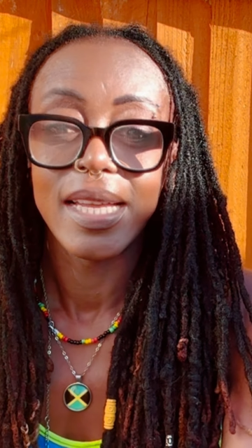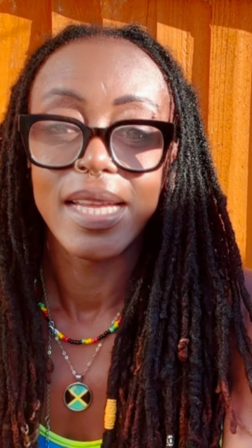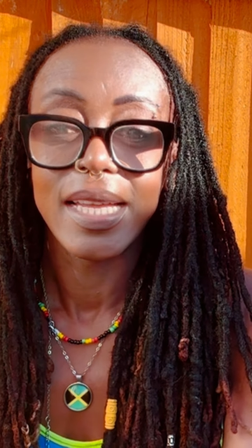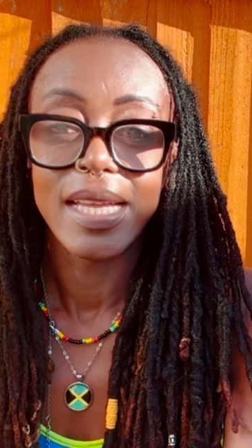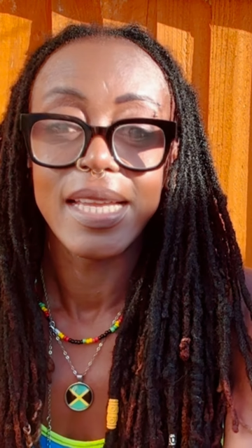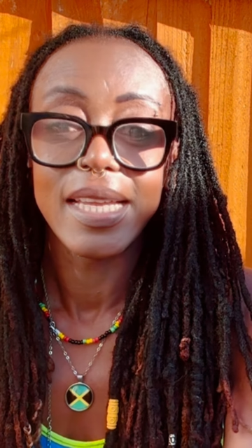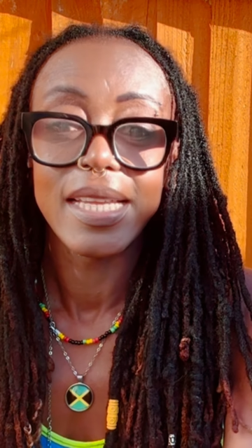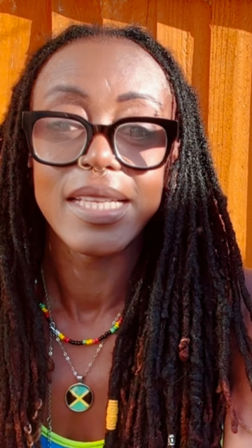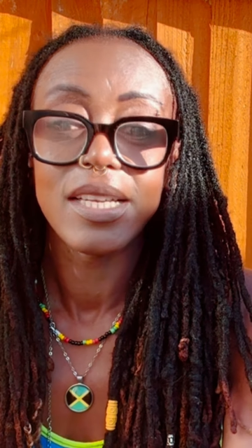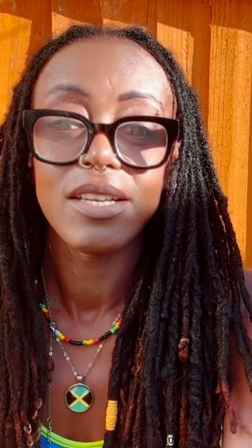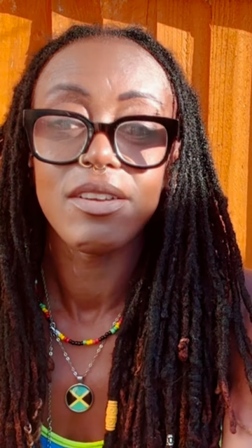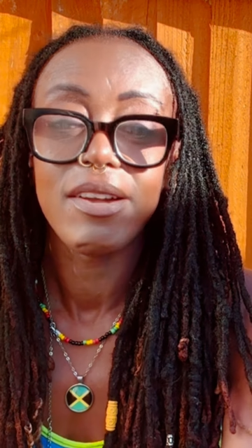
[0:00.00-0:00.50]

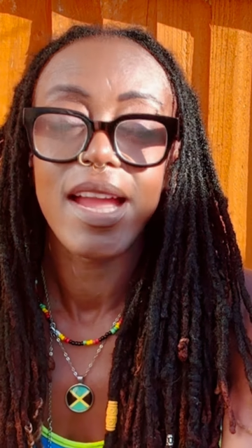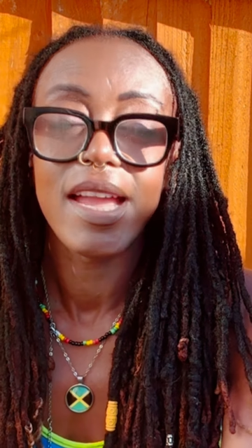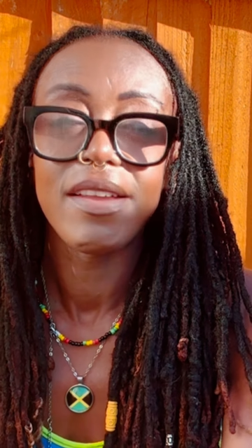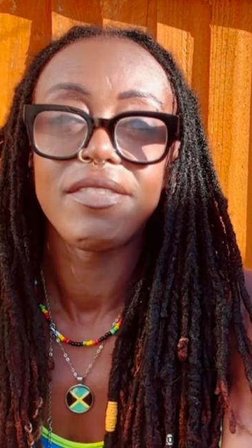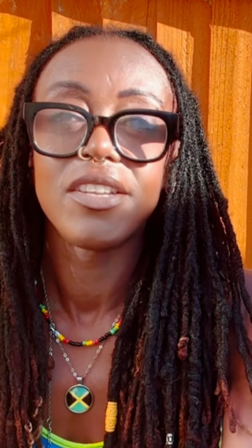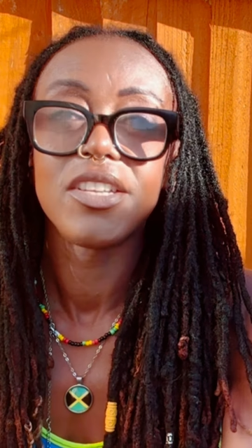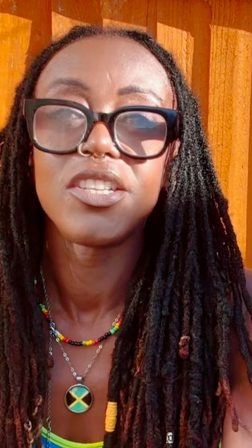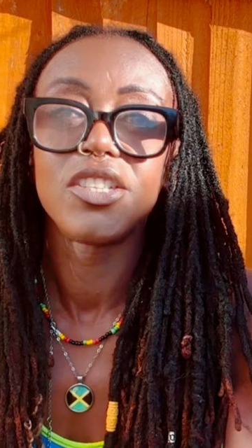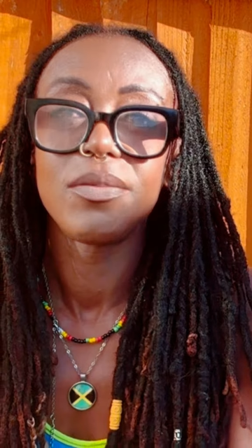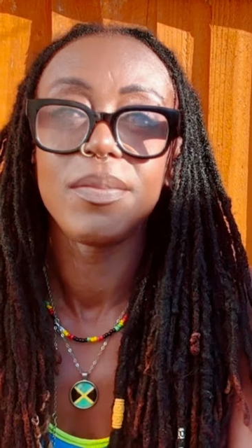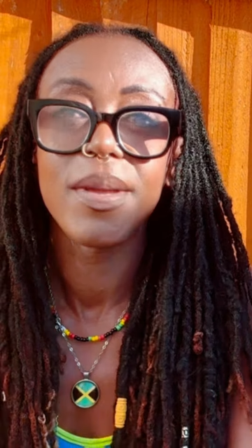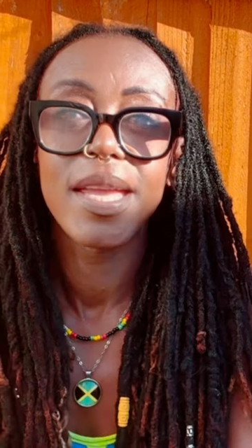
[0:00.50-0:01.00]
It arrived in
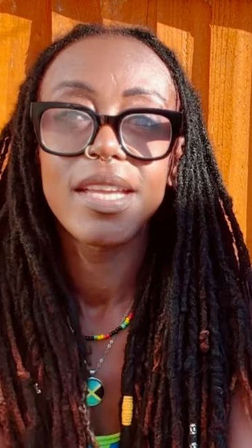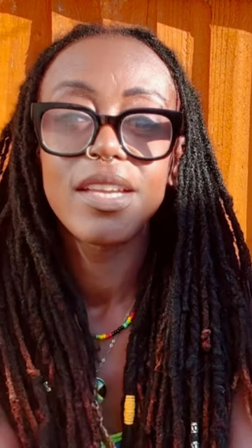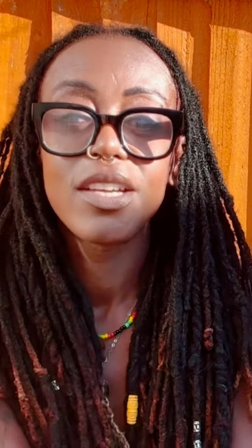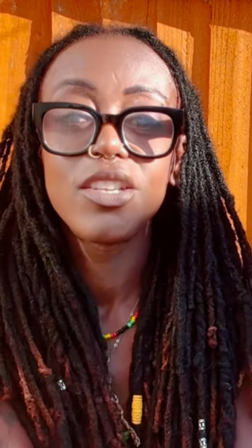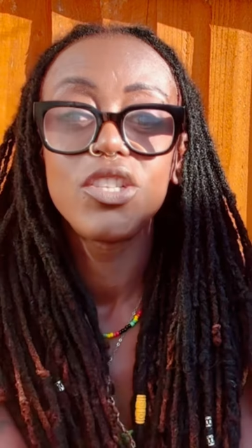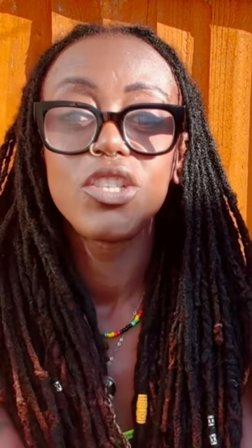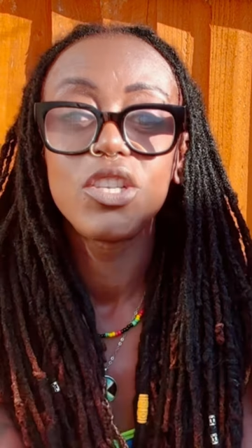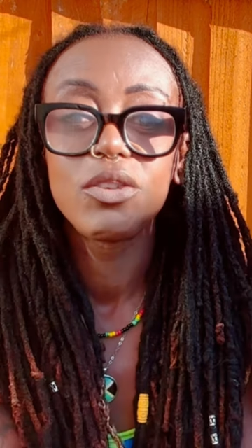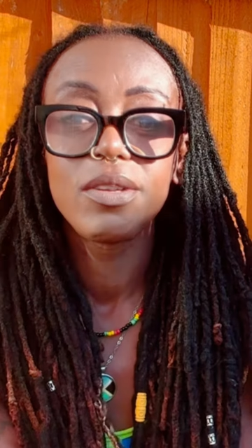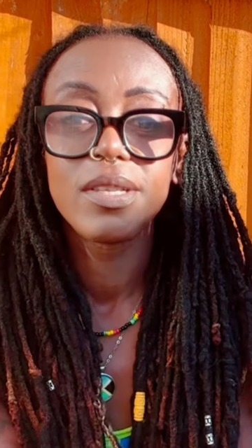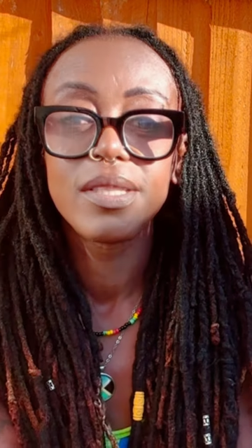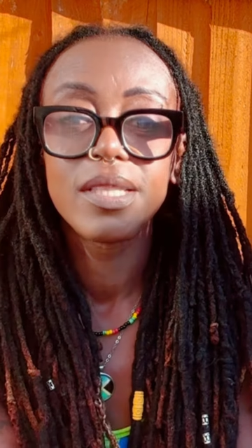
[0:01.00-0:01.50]
Jamaica
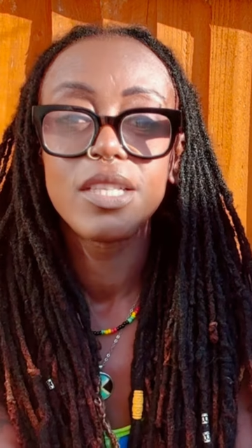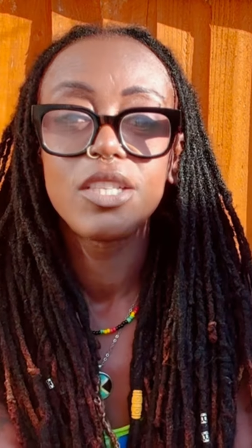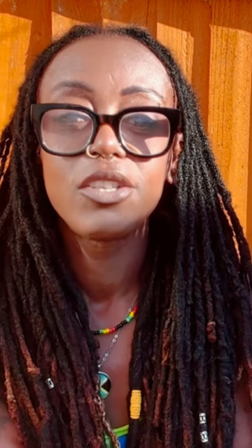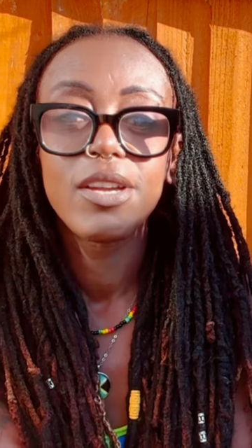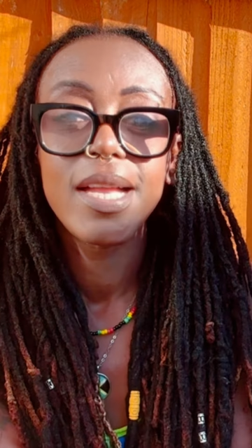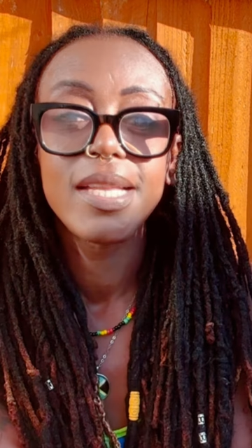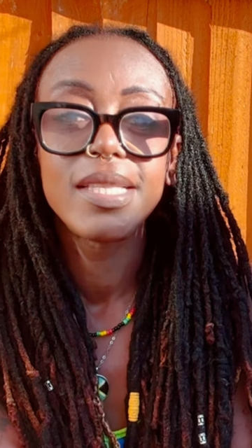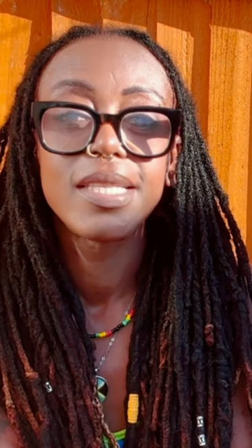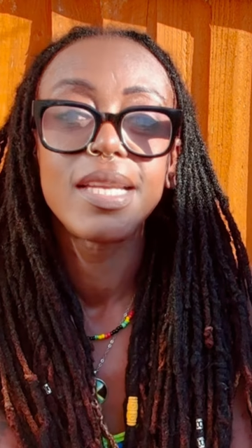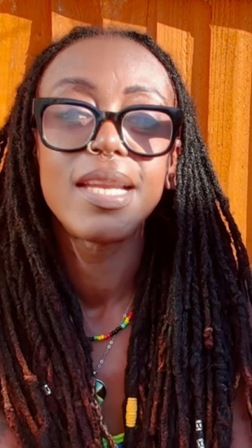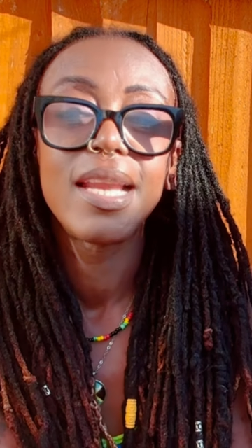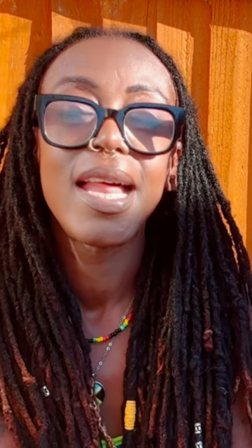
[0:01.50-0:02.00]
during the
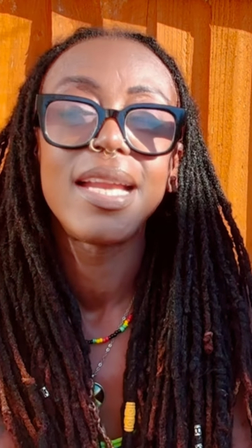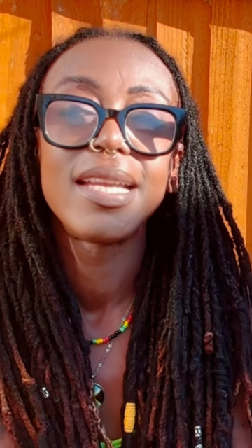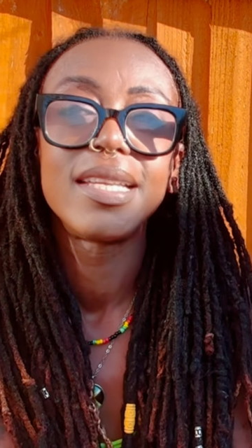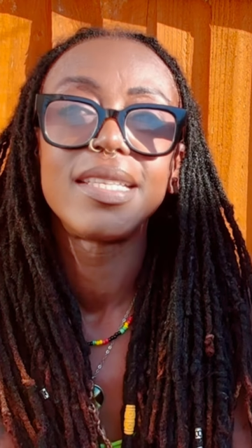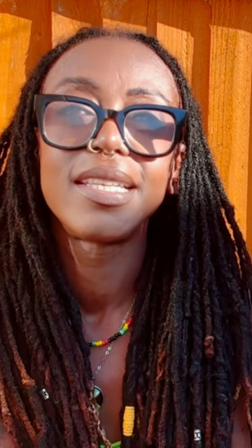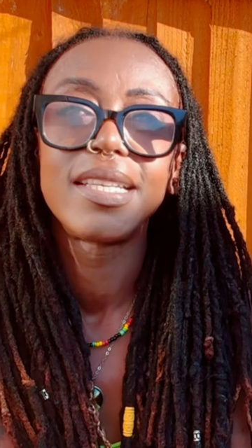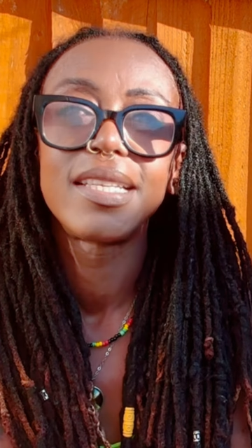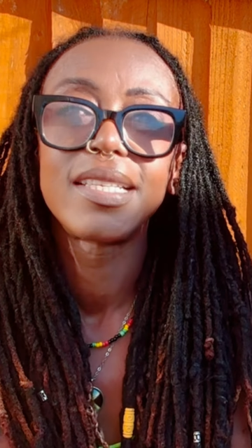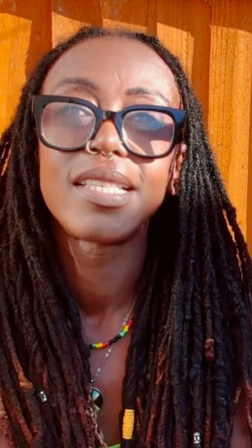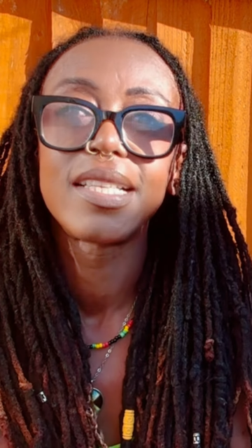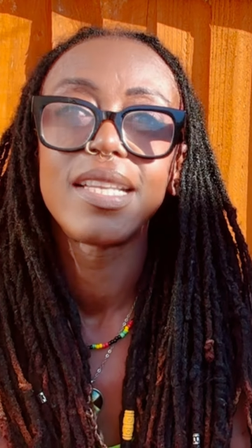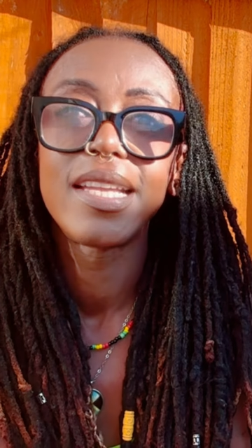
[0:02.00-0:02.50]

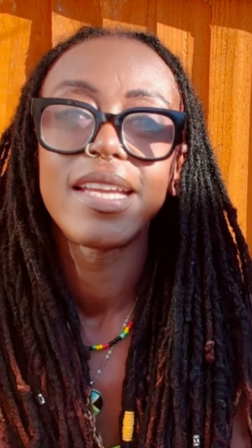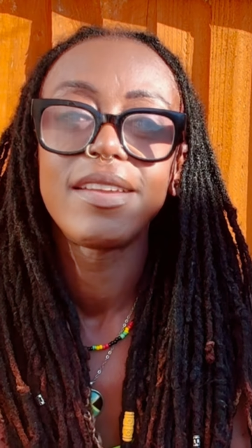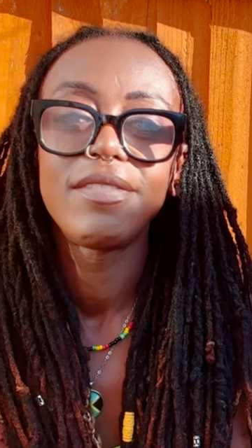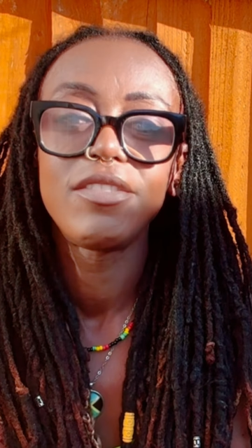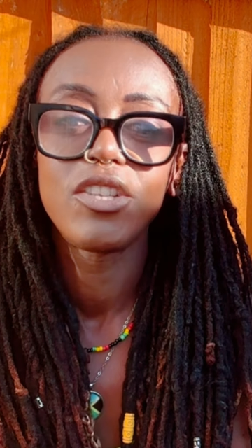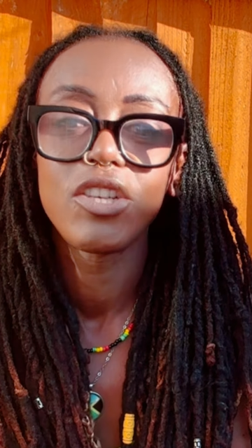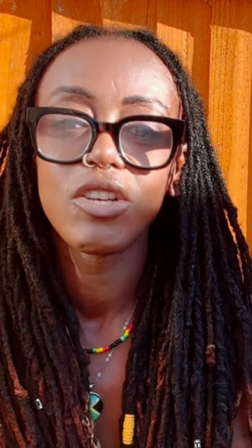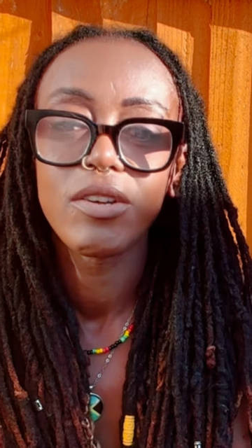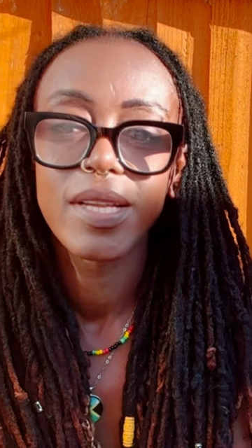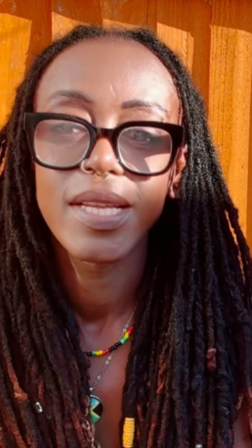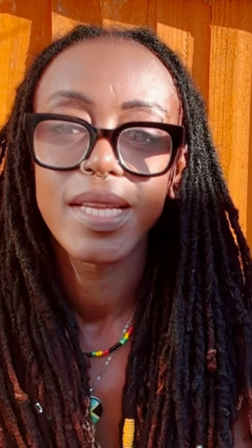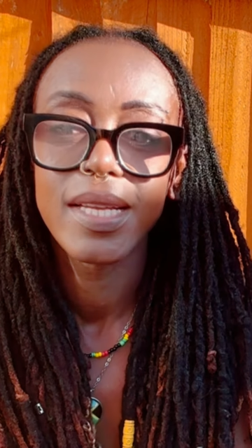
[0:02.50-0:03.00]
transatlantic slave
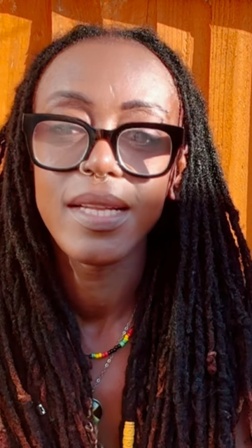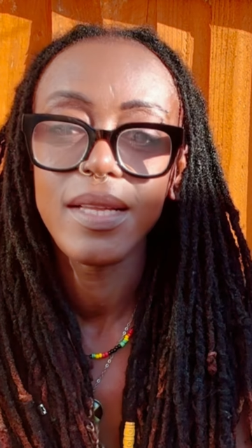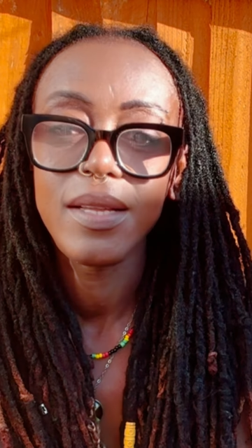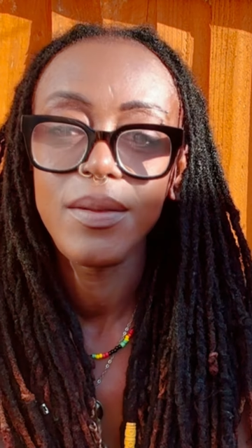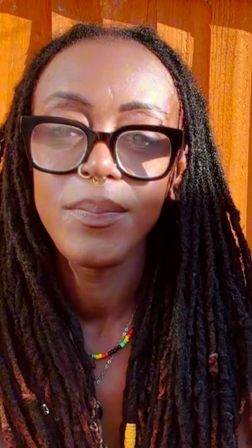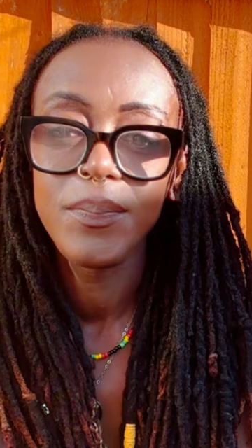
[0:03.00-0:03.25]
trade,